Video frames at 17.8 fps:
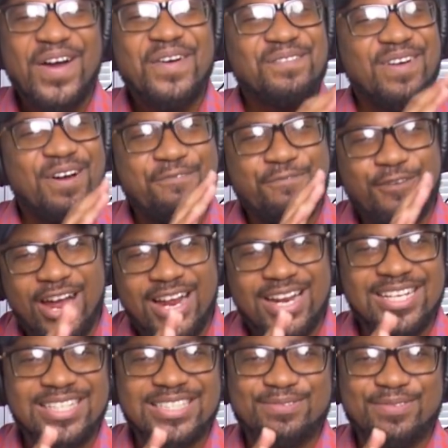But
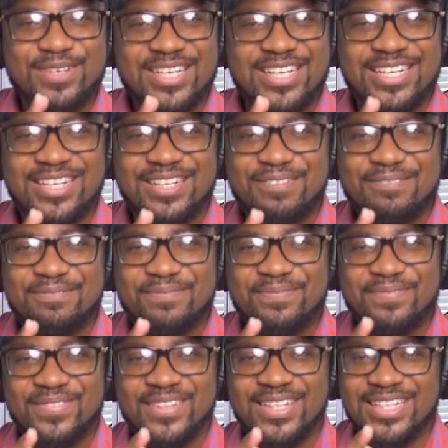frankly speaking,
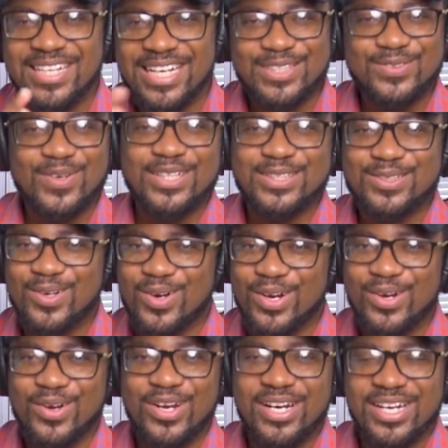this is what's
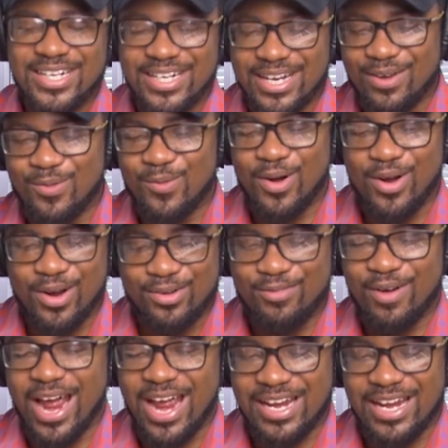going on in the world
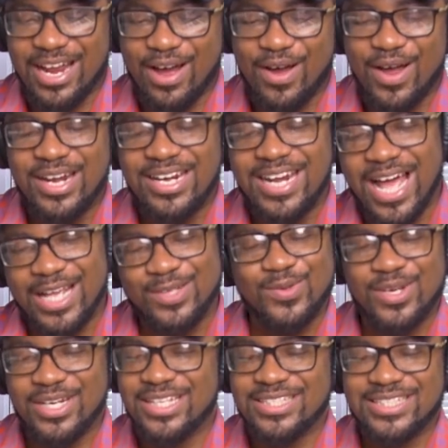right now, and that's
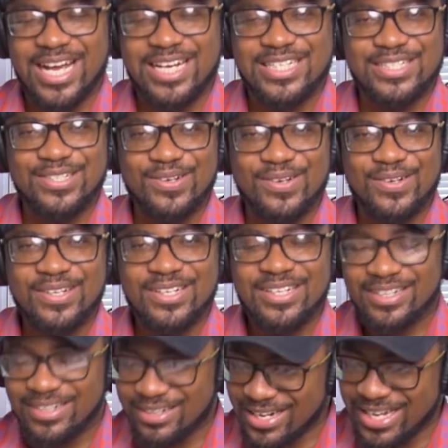what they're touching on.
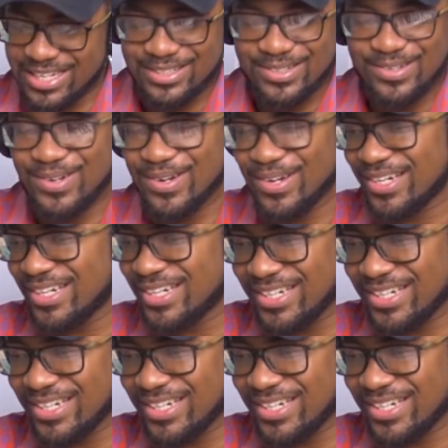Let's go.